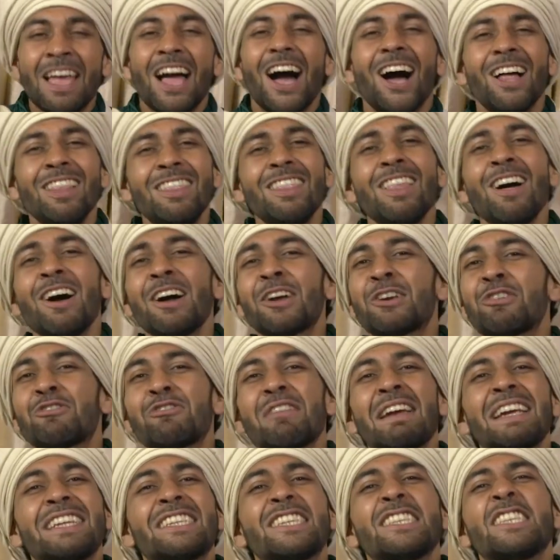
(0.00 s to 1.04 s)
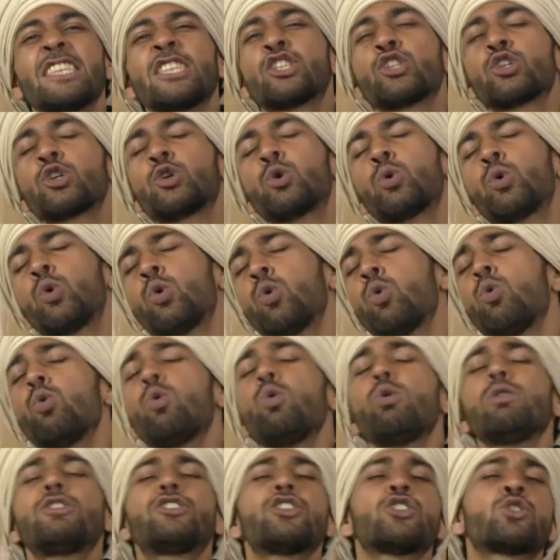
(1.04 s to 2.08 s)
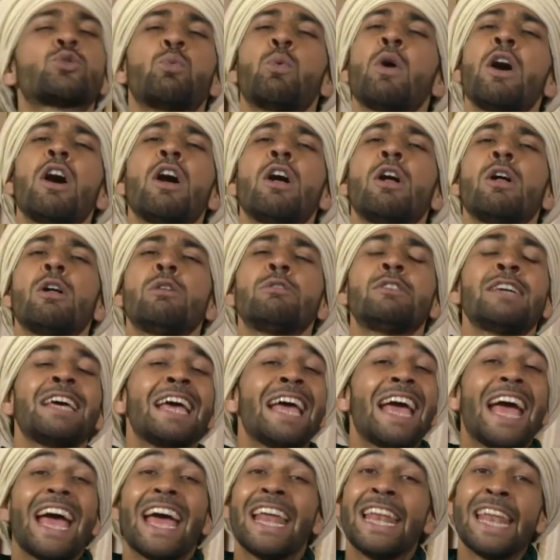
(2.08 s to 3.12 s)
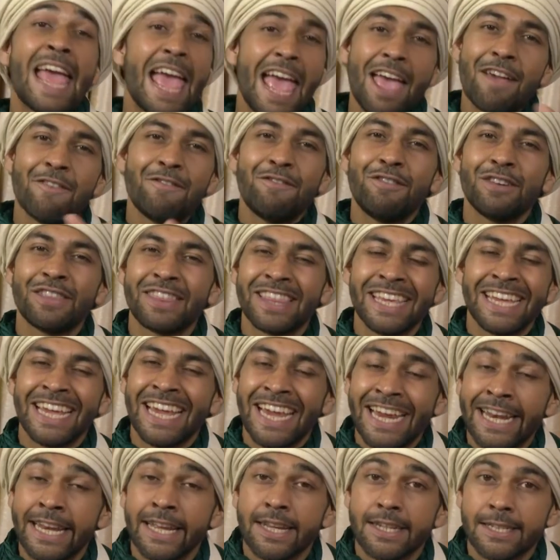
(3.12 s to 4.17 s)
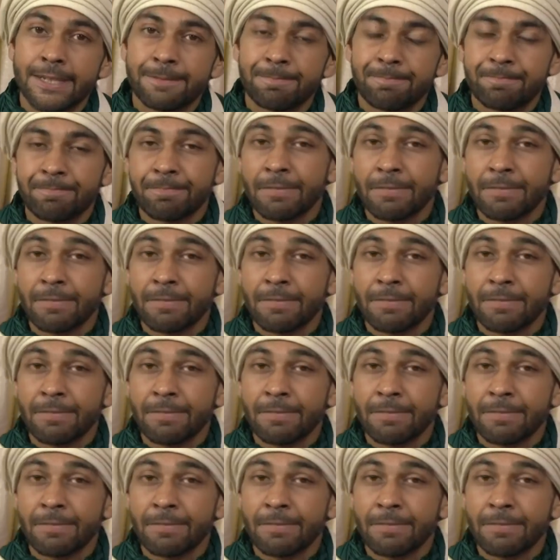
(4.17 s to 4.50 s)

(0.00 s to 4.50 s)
Allah created this gorgeous world and everything in it.